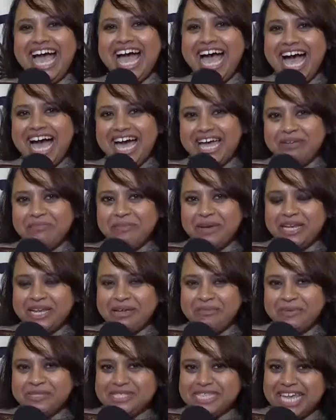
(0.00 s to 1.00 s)
Hi, my
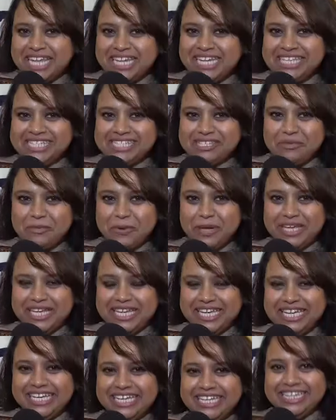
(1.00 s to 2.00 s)
name is Anisa
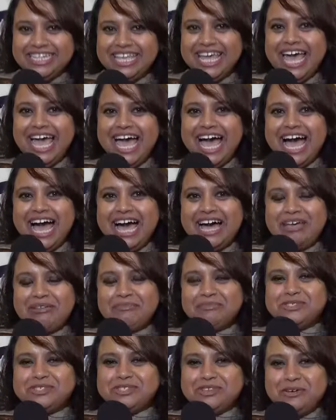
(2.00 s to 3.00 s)
Wahid.
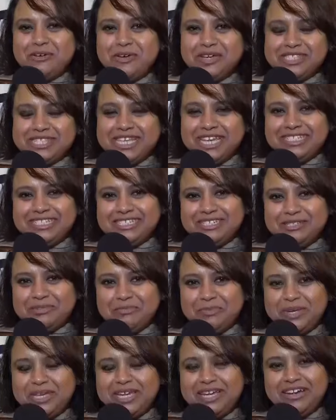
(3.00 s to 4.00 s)
I'm so excited to
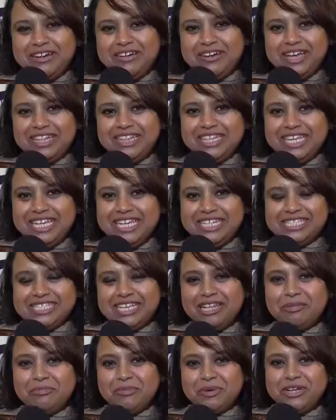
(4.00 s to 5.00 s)
be here at the Eid
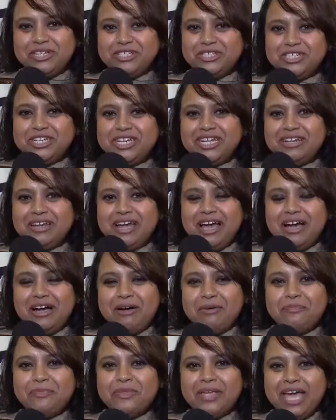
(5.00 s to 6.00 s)
celebration
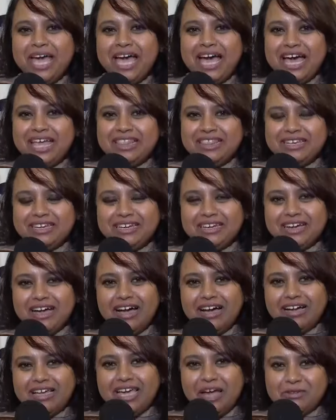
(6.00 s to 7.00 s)
at
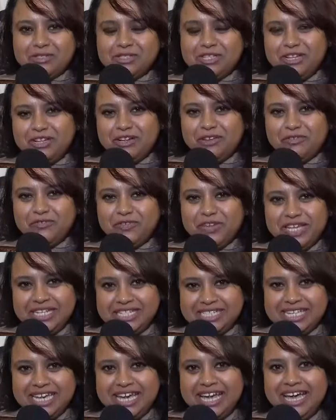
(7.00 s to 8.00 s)
the Consulate of
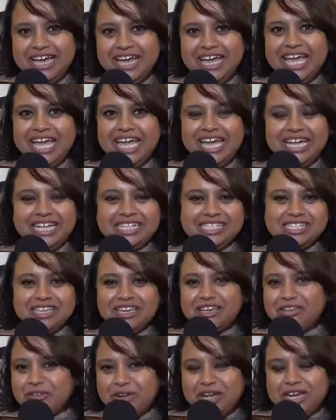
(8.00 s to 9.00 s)
India. It's
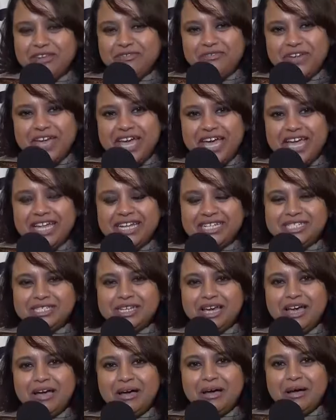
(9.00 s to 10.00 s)
a great event,
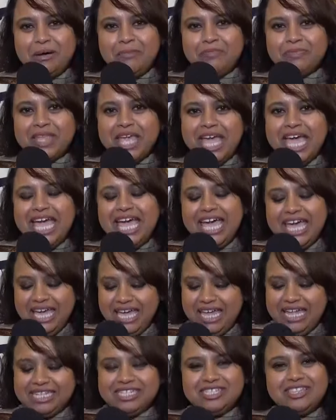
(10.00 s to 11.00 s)

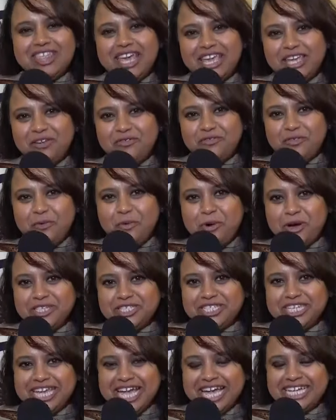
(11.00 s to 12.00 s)
and thank you for
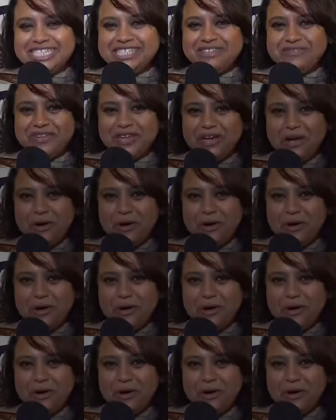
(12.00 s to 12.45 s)
watching ITV